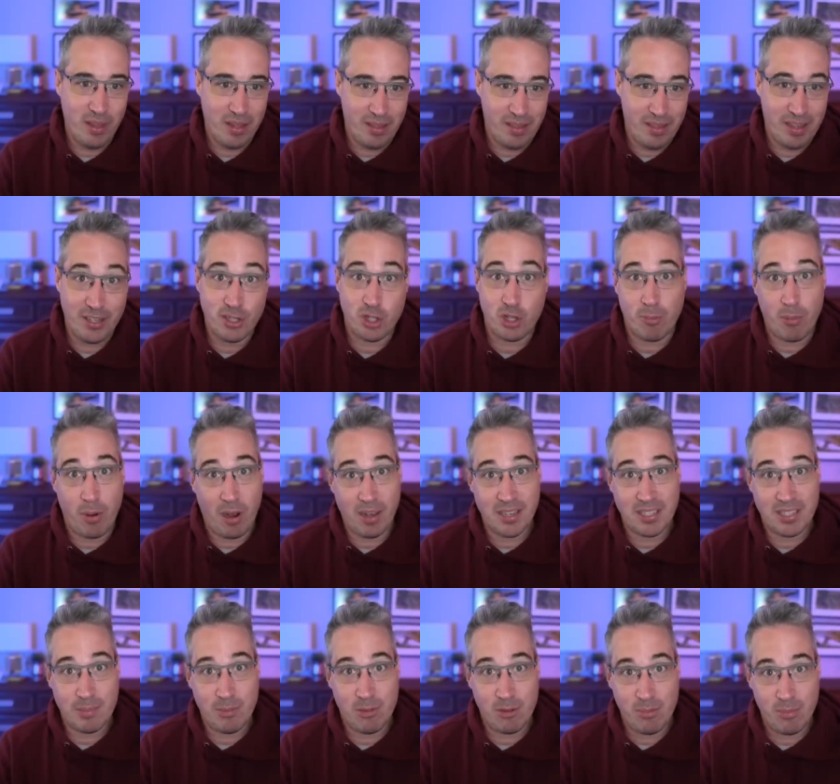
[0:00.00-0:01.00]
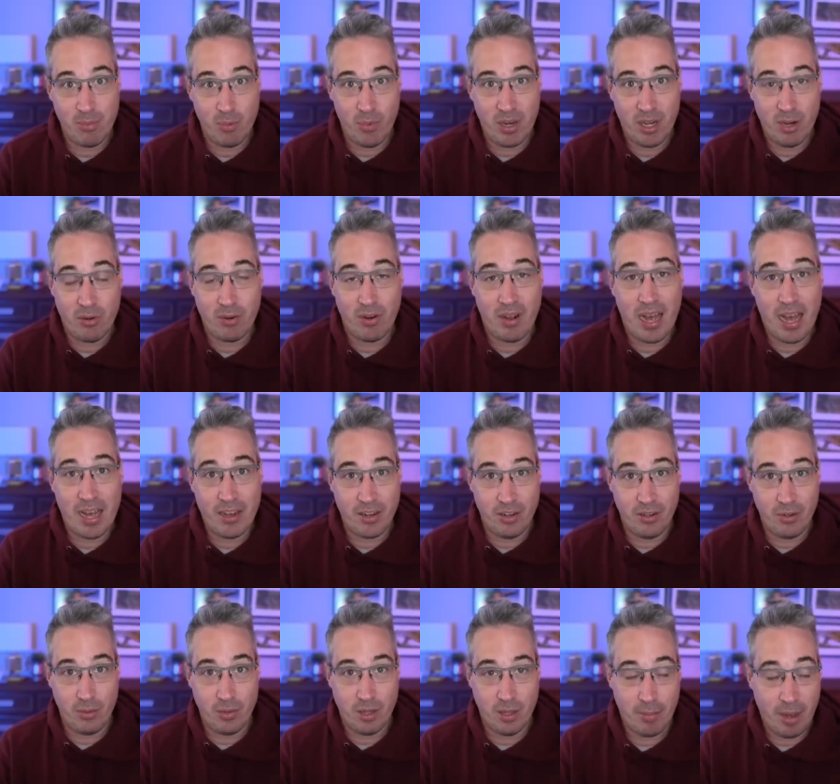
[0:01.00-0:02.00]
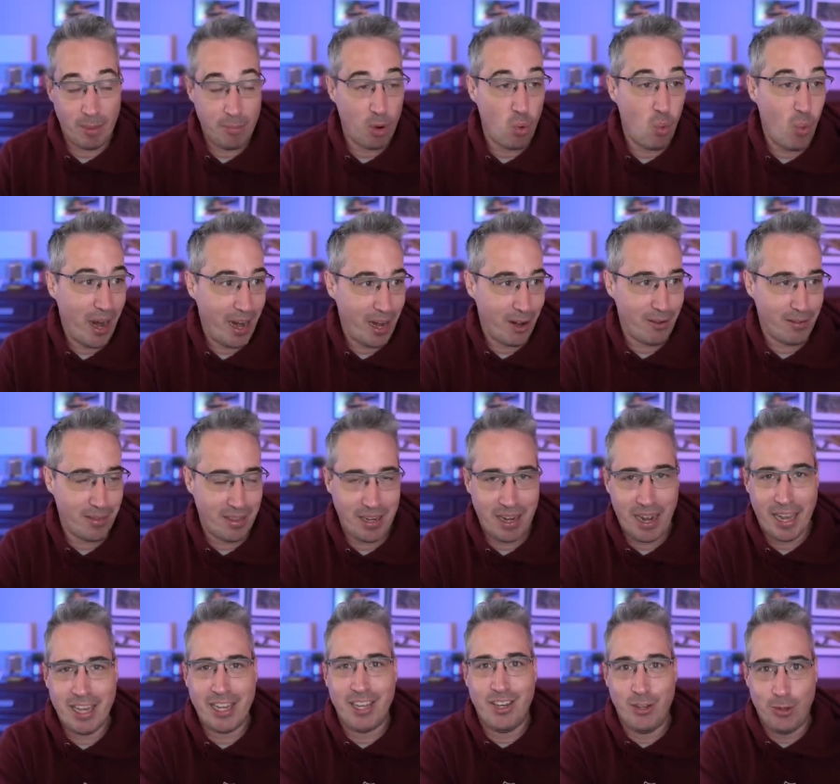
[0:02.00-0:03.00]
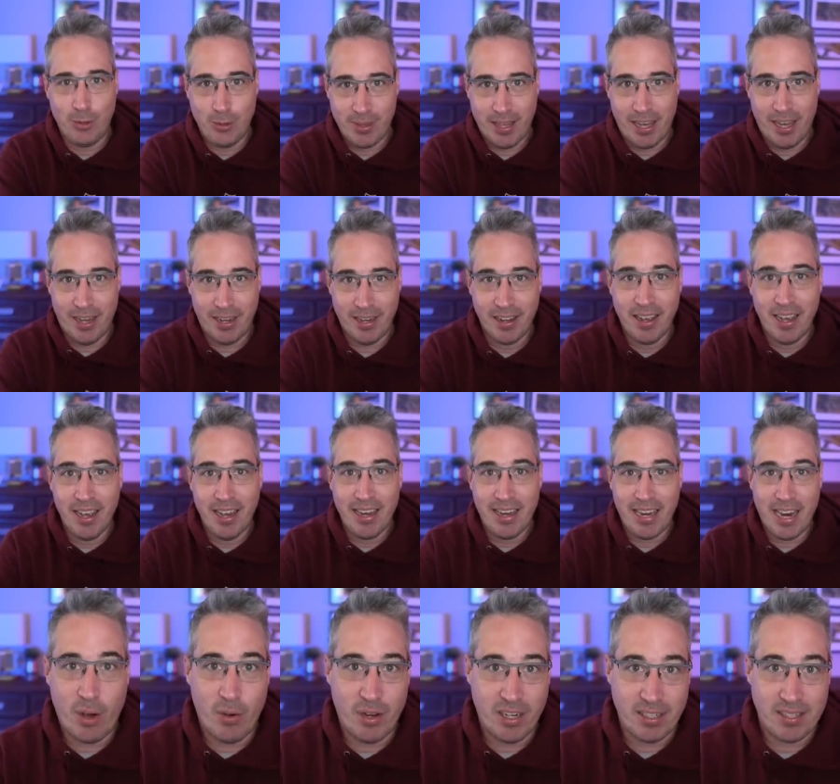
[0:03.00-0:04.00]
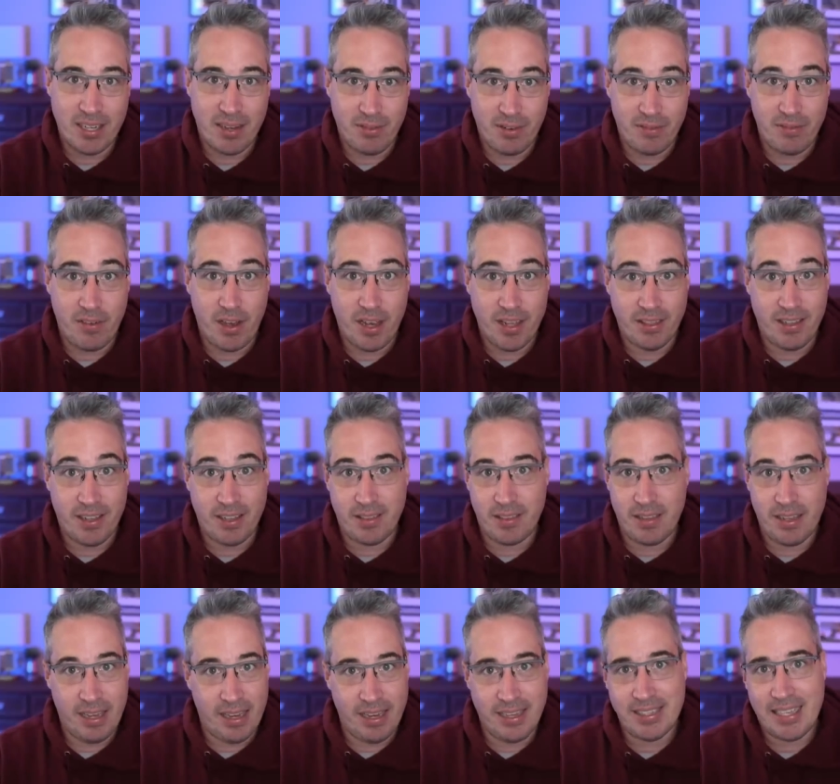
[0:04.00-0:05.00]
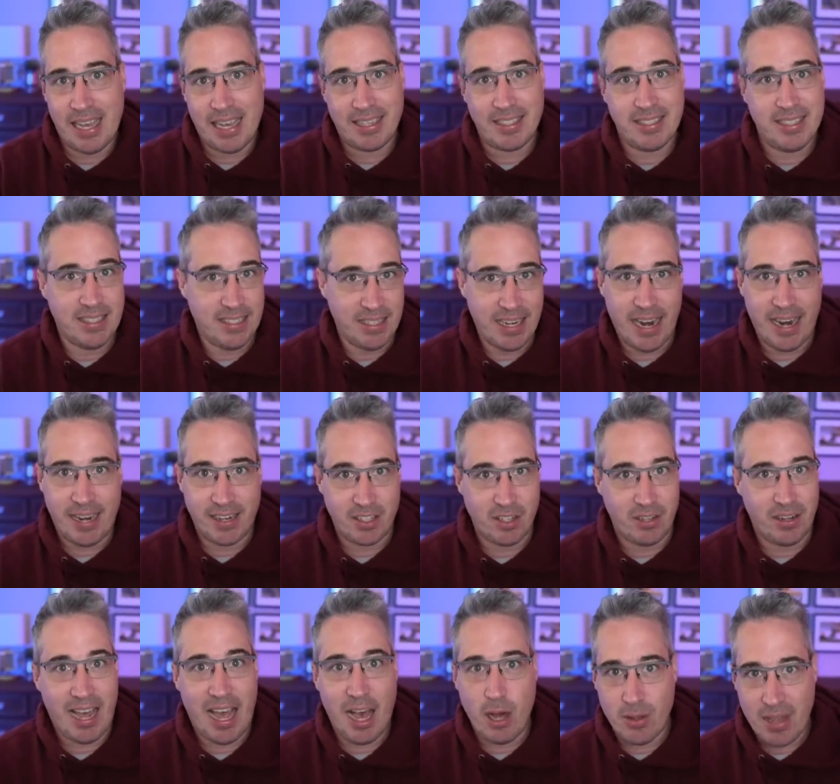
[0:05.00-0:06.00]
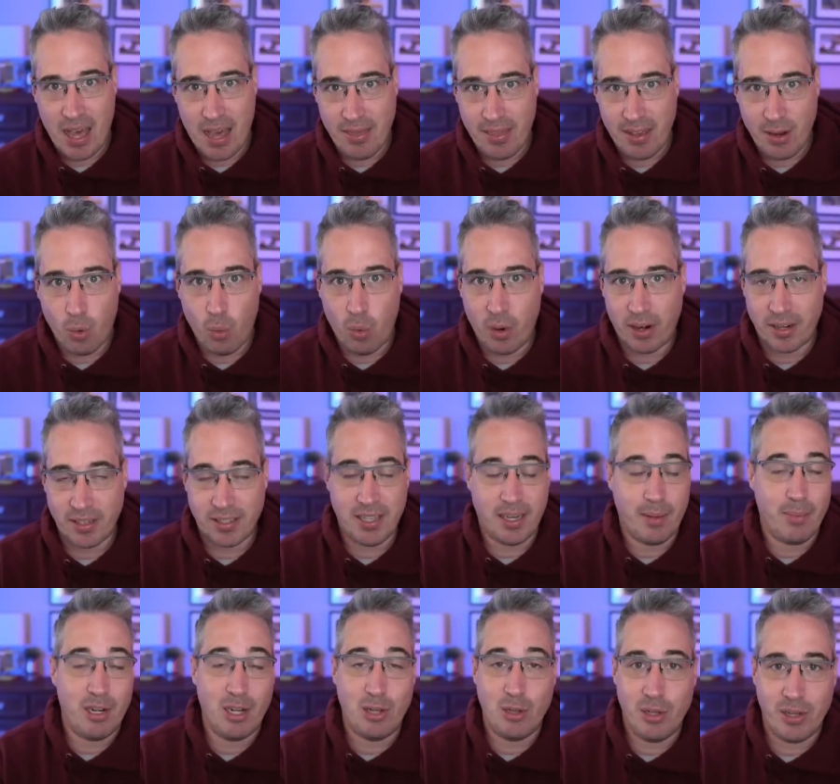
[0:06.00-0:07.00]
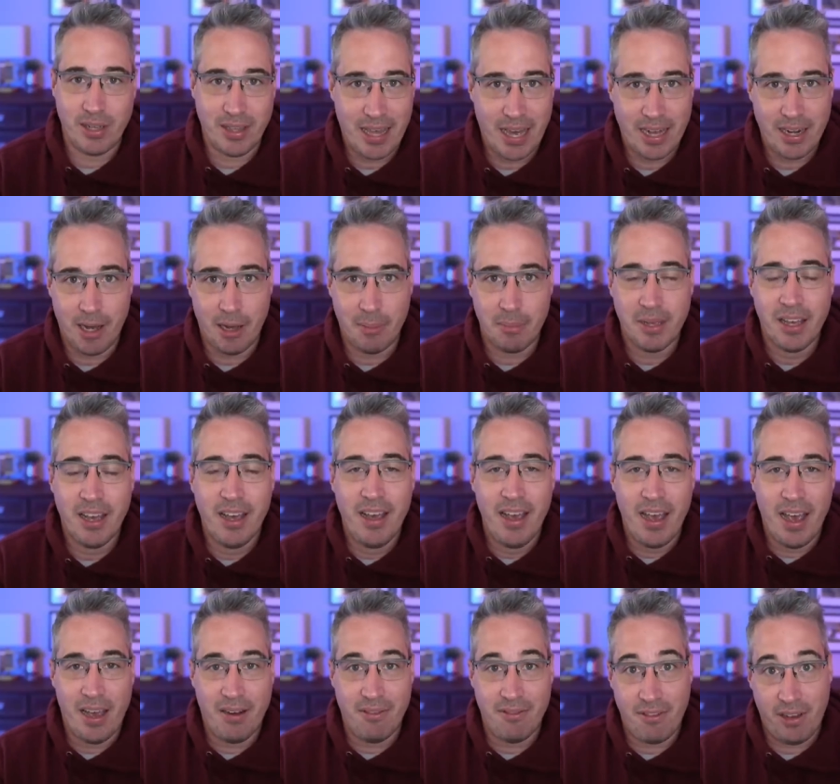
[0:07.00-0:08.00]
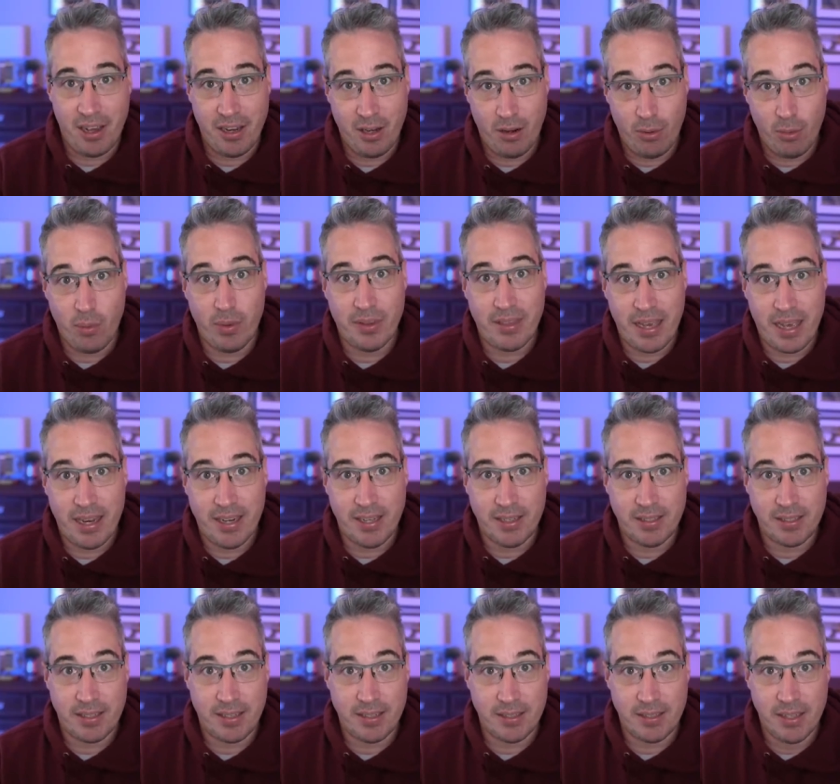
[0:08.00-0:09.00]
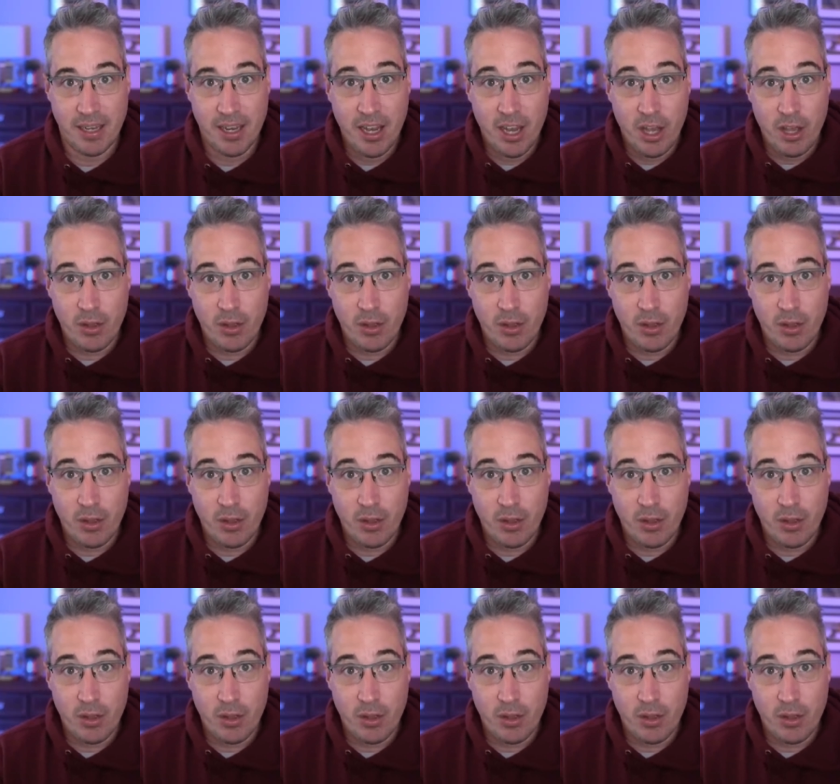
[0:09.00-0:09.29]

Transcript: that things are possible, but we don't know how to do them. I'm aware that I can do that. Now I just have to find like the exact syntax on how that thing works. And I'm going to look that up and find out what that is, because